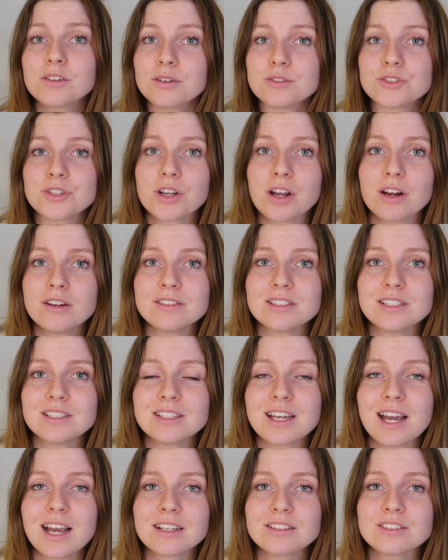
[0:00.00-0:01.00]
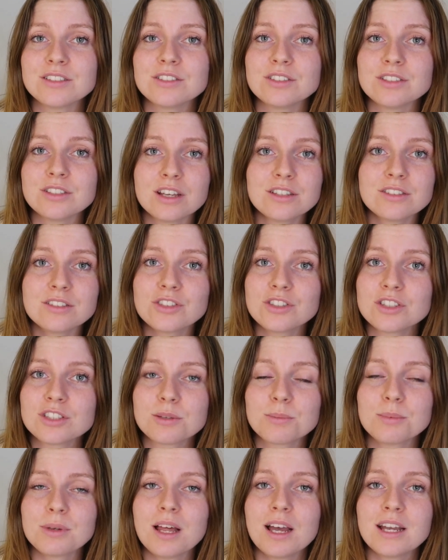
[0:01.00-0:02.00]
cryptocurrency tax doesn't just
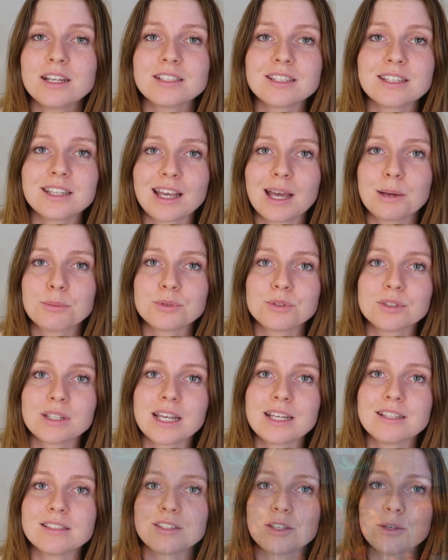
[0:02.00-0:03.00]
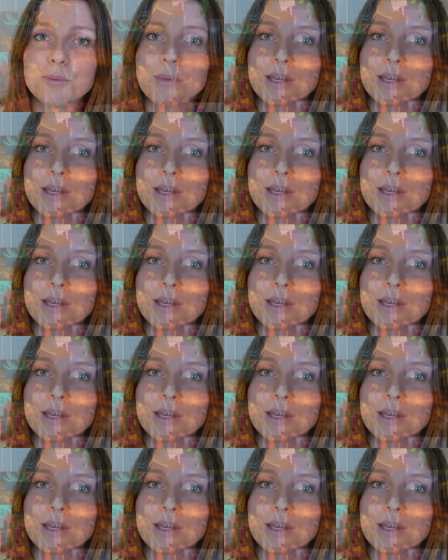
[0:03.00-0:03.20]
apply to the capital gains that you